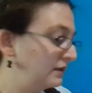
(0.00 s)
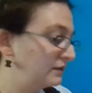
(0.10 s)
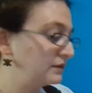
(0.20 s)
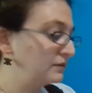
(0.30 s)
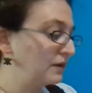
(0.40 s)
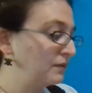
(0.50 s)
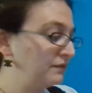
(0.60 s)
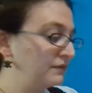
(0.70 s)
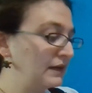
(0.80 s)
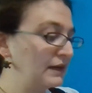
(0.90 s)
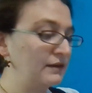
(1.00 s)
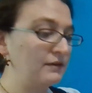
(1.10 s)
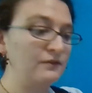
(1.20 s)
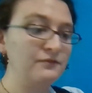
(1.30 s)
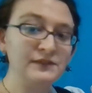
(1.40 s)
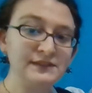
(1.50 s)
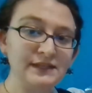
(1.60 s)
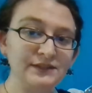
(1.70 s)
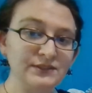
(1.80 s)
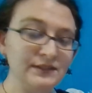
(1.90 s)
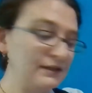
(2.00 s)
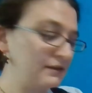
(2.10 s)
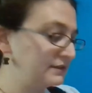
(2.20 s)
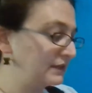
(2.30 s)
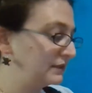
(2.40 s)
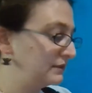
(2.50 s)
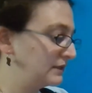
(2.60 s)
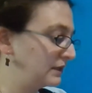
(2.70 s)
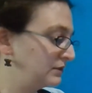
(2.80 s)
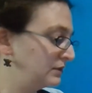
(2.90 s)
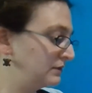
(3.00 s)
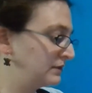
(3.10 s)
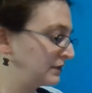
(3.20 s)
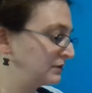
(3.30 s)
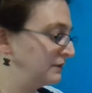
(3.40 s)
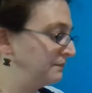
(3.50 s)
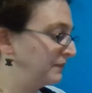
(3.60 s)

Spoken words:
So now we've got our first section and our second section,